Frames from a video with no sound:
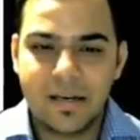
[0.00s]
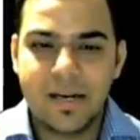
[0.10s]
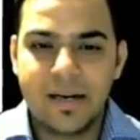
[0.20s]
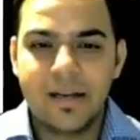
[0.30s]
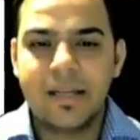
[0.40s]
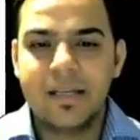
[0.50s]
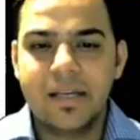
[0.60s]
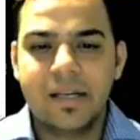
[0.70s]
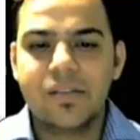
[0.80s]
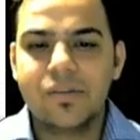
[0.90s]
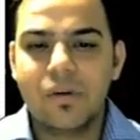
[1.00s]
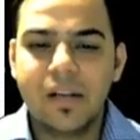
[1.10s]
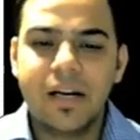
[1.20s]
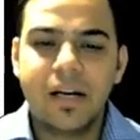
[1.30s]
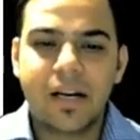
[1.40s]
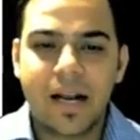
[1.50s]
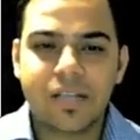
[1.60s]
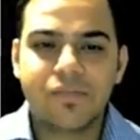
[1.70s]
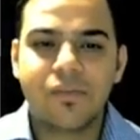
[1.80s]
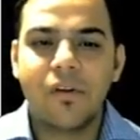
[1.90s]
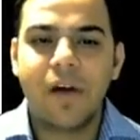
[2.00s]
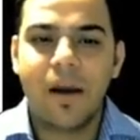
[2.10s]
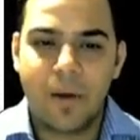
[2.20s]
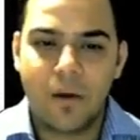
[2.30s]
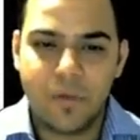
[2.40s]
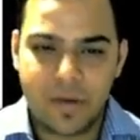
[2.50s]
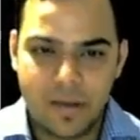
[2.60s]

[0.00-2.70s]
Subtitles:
It is not the transfer of amount.